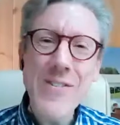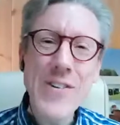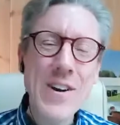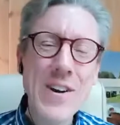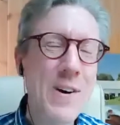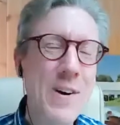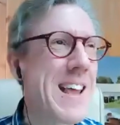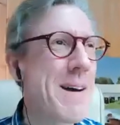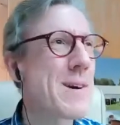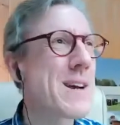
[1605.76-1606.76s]
forgotten
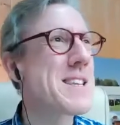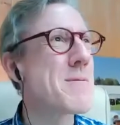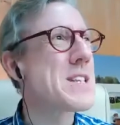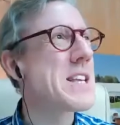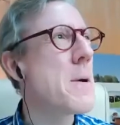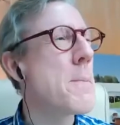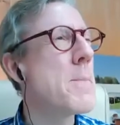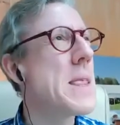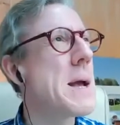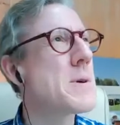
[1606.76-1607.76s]
that, because it
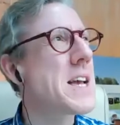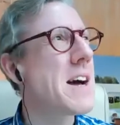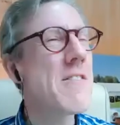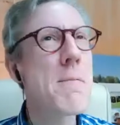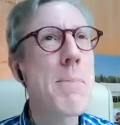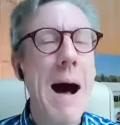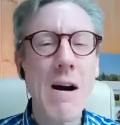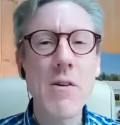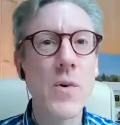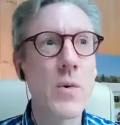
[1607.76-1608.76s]
was kind of a
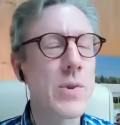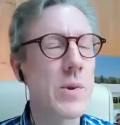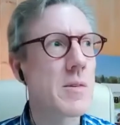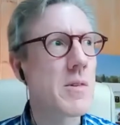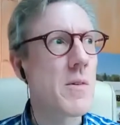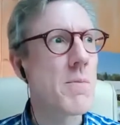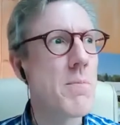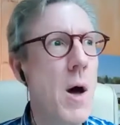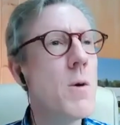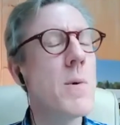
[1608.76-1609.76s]
powerful sort of
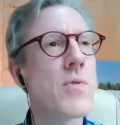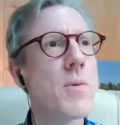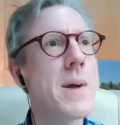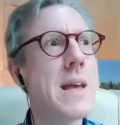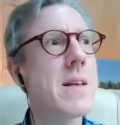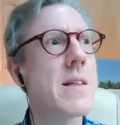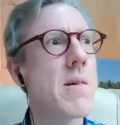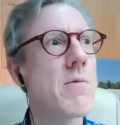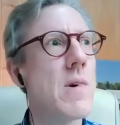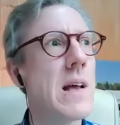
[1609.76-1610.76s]
moment for me,
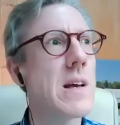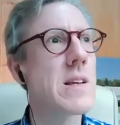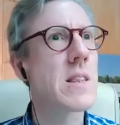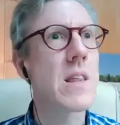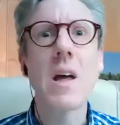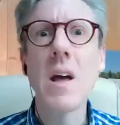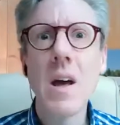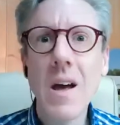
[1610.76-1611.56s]
and realizing that,